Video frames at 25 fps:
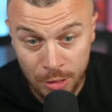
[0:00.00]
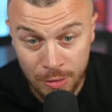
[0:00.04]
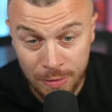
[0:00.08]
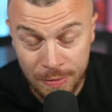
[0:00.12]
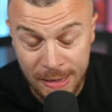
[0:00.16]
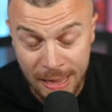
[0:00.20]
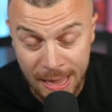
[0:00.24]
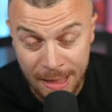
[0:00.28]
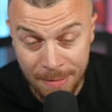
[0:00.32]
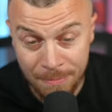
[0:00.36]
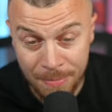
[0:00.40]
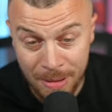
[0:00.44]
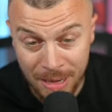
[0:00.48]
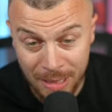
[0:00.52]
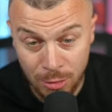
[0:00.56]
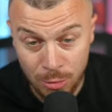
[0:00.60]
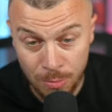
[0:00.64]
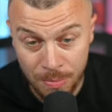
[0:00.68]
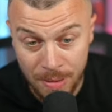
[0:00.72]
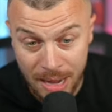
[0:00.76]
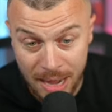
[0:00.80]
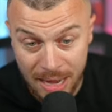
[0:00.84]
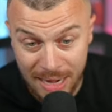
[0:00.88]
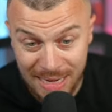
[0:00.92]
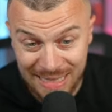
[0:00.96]
Not bad, to
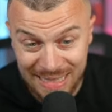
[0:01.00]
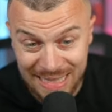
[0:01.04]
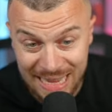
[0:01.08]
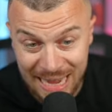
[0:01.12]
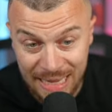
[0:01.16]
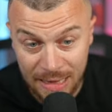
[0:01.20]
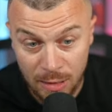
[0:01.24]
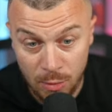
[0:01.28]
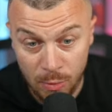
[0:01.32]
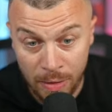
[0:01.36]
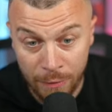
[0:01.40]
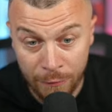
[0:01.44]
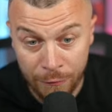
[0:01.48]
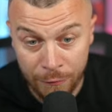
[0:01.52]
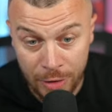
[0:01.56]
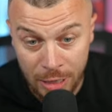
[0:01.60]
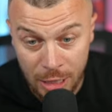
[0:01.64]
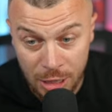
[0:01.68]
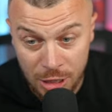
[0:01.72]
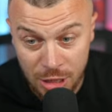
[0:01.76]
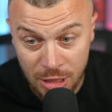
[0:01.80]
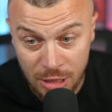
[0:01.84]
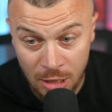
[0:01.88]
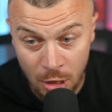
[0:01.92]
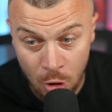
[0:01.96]
be honest. 91
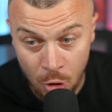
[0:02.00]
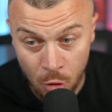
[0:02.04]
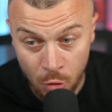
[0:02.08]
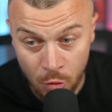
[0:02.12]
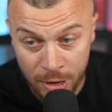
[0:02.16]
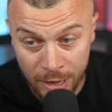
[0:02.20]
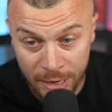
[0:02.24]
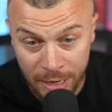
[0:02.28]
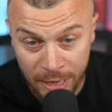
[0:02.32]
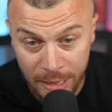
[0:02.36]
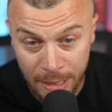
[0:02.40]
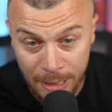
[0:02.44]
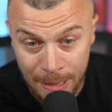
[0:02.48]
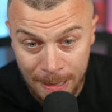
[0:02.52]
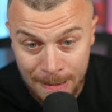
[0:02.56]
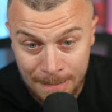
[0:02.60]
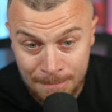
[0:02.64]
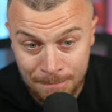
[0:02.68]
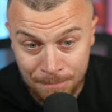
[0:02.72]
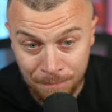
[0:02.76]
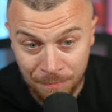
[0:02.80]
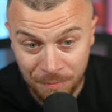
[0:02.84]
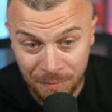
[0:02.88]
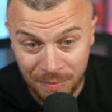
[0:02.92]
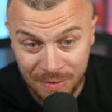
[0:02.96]
finishing already.
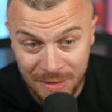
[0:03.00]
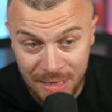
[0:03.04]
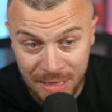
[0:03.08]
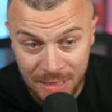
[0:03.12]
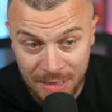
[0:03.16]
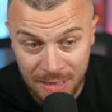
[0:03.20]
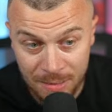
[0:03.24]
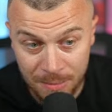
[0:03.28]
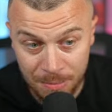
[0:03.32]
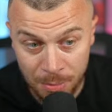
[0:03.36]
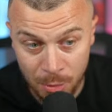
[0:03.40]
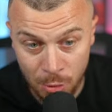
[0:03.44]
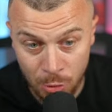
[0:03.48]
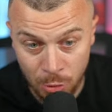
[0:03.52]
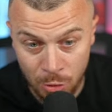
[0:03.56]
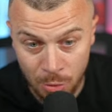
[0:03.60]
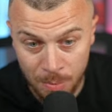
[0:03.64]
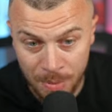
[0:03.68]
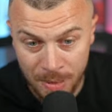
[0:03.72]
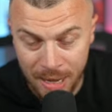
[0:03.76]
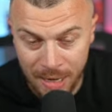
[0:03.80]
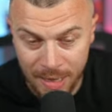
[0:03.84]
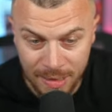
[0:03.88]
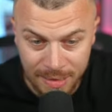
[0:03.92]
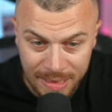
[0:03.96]
Decent pull, to
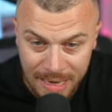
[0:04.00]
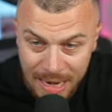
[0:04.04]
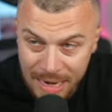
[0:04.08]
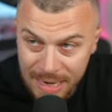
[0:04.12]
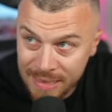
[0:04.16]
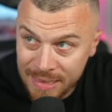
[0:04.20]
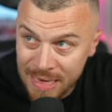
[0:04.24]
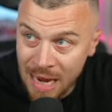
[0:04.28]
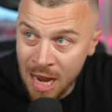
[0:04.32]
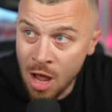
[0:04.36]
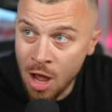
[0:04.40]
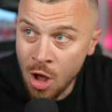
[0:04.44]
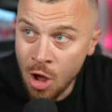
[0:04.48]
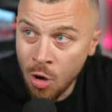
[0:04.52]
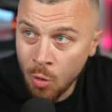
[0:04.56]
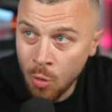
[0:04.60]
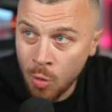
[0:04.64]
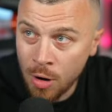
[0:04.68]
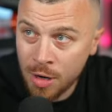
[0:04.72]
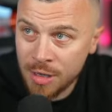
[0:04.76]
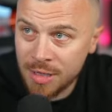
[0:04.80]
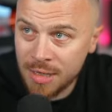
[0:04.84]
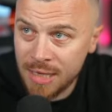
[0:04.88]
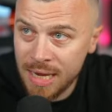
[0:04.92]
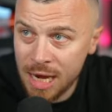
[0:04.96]
be honest, guys.
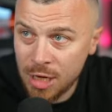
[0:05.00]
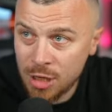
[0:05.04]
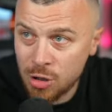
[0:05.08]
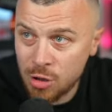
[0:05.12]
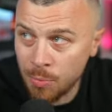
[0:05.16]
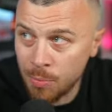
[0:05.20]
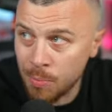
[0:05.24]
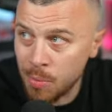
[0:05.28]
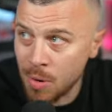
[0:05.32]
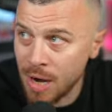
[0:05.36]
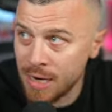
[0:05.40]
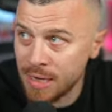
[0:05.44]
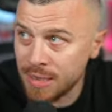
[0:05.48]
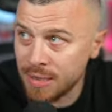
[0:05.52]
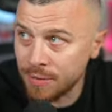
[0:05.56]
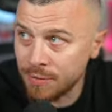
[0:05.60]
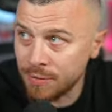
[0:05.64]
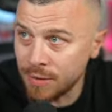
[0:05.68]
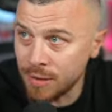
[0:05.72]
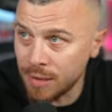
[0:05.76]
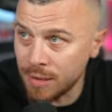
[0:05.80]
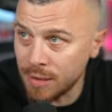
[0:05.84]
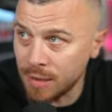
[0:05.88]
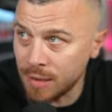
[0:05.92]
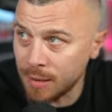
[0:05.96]
What is the actual price
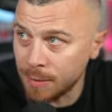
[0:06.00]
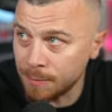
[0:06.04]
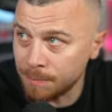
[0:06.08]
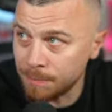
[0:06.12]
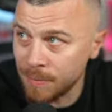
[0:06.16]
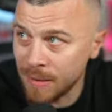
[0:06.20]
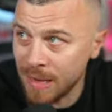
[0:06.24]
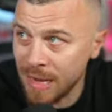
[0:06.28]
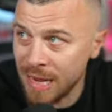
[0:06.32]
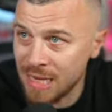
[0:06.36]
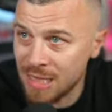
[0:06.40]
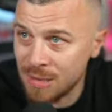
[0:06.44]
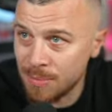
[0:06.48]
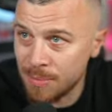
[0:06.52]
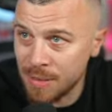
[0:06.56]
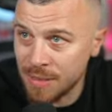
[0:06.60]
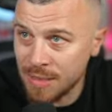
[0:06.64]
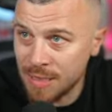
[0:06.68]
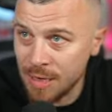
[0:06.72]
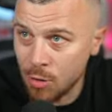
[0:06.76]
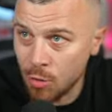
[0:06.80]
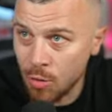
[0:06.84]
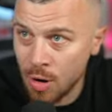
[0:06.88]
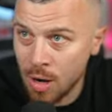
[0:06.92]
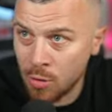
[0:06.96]
of the
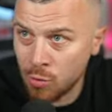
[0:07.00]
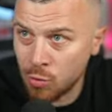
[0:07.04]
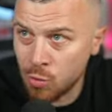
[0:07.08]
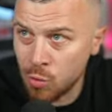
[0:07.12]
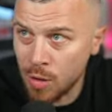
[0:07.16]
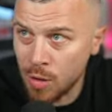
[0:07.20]
SBC? Around